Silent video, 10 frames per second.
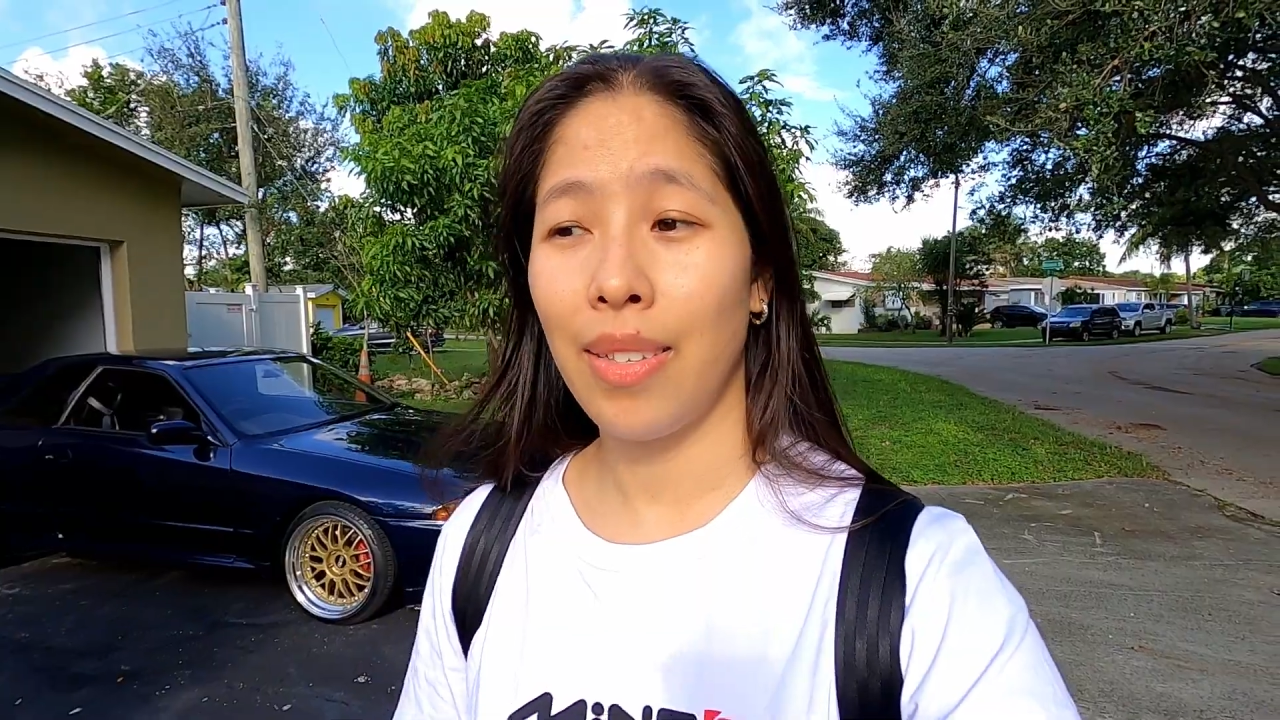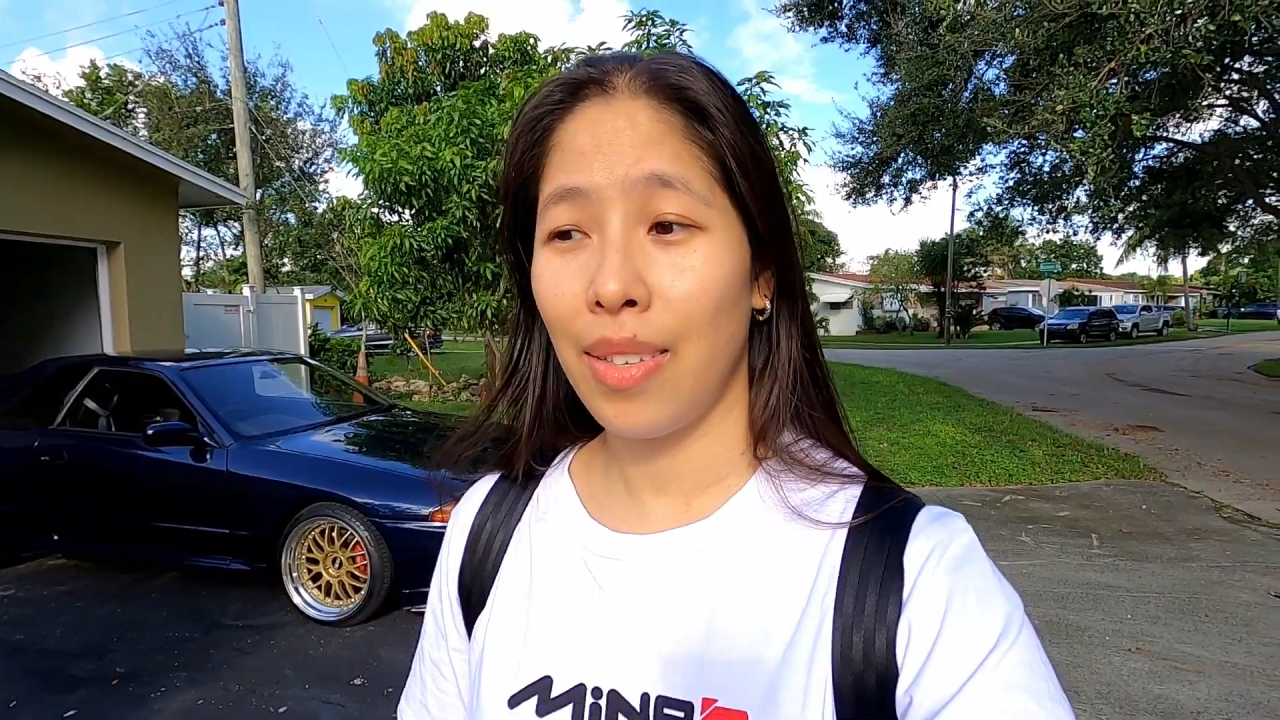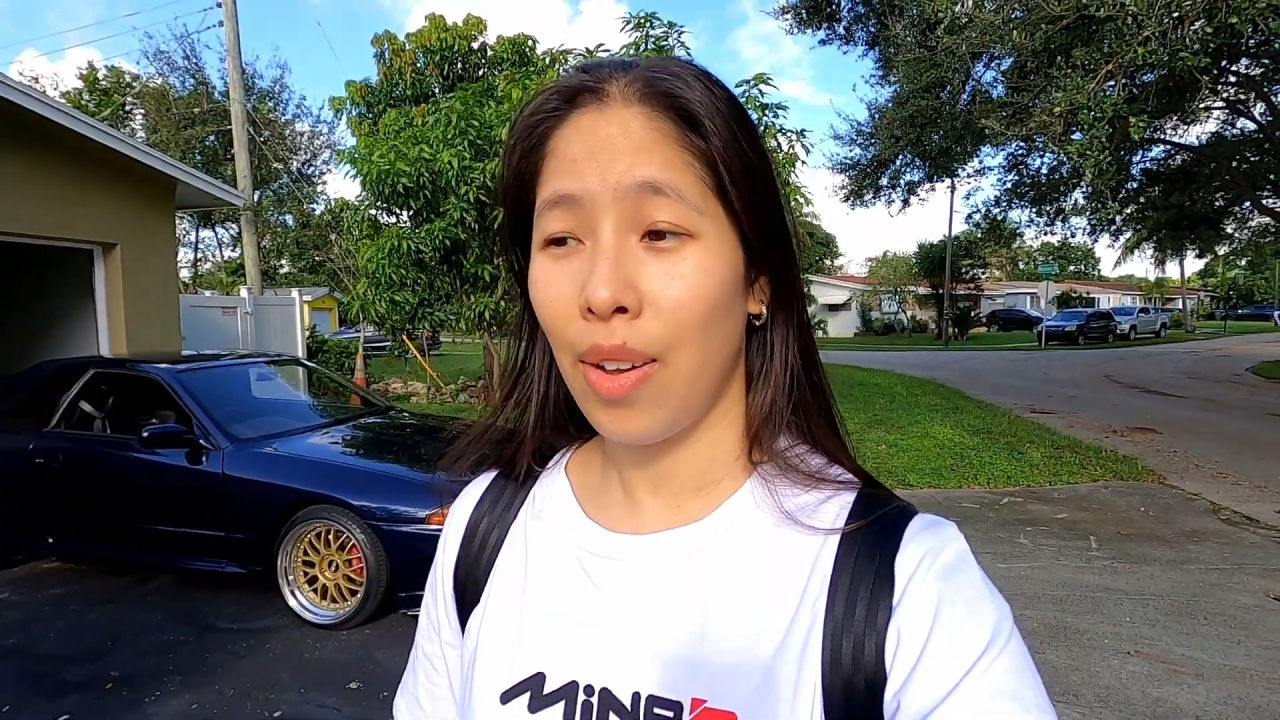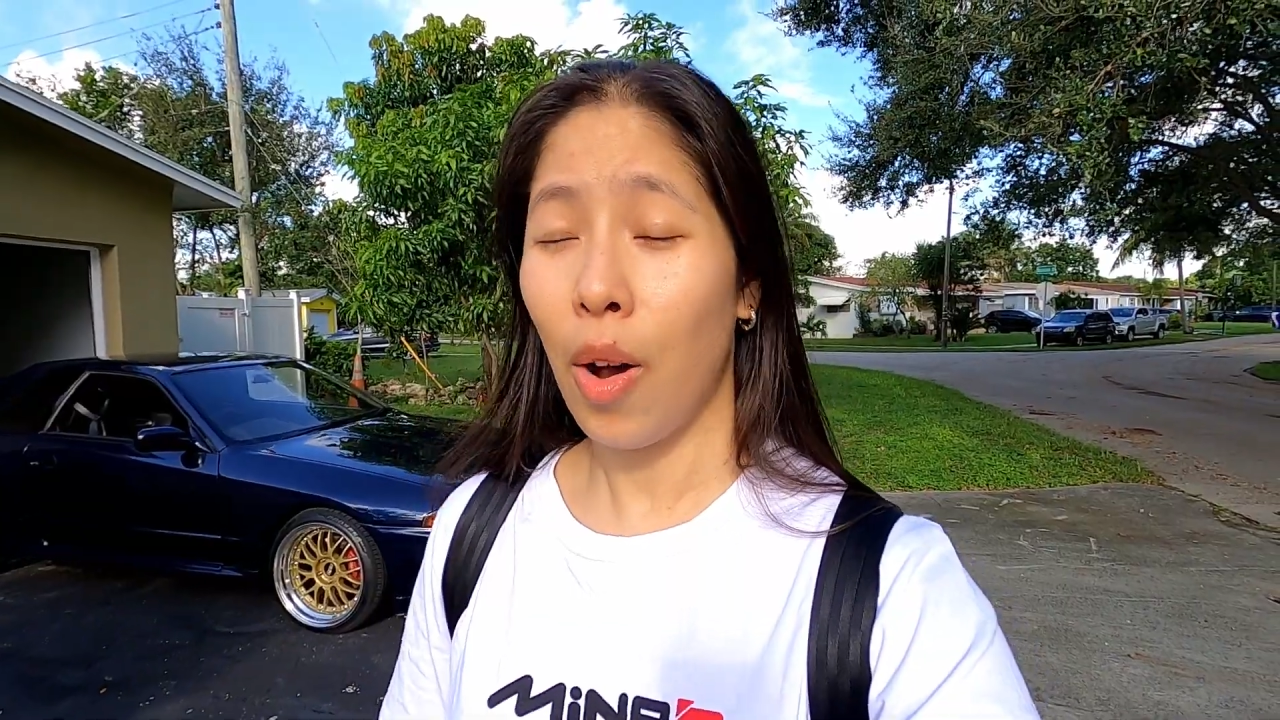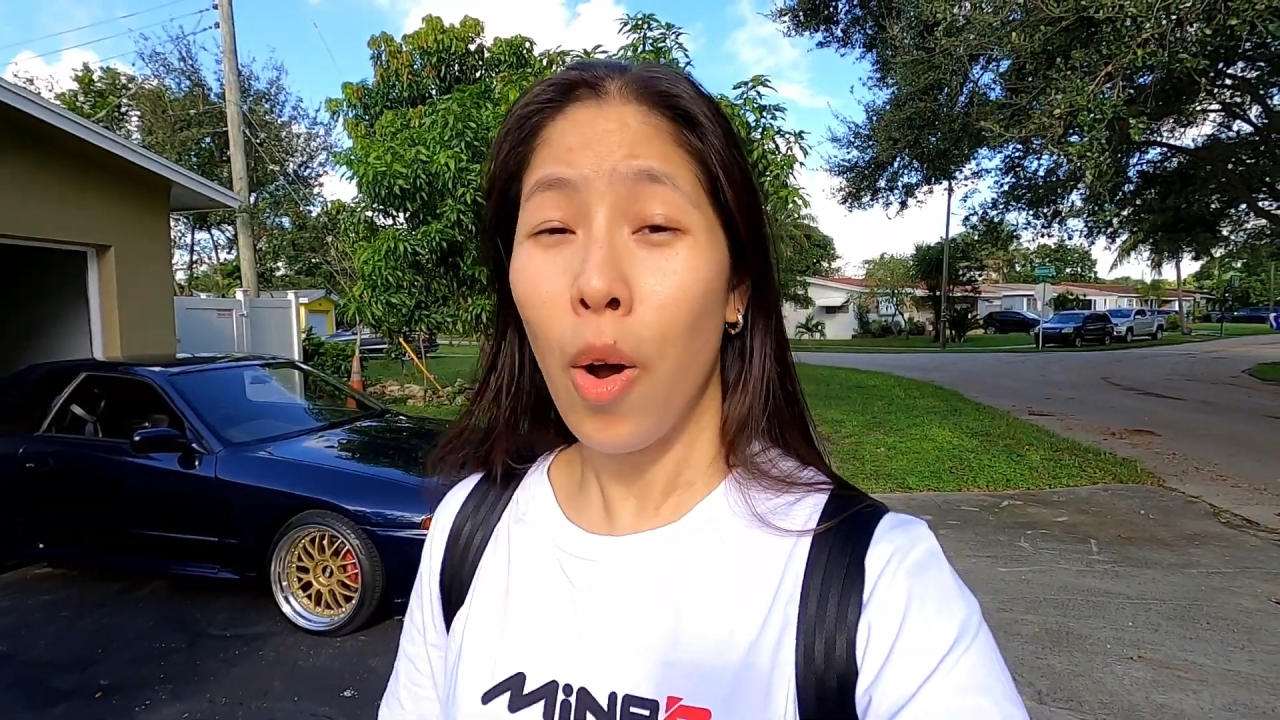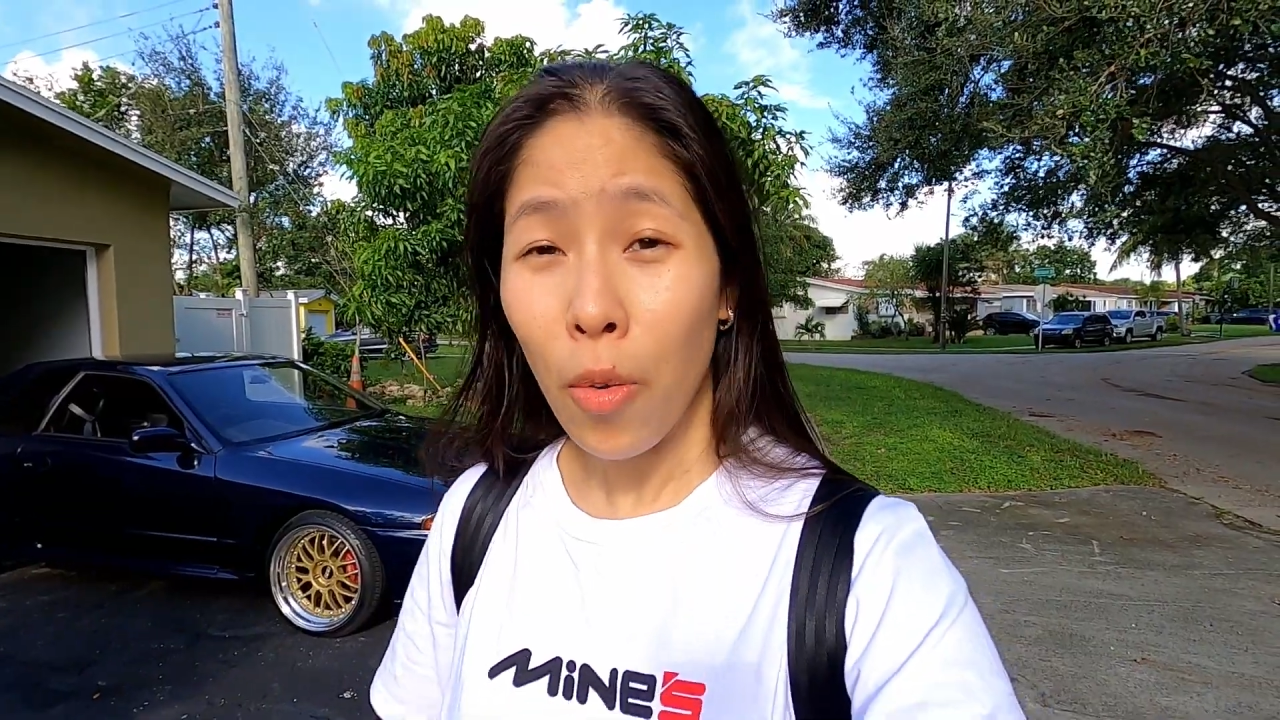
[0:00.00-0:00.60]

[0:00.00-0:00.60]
is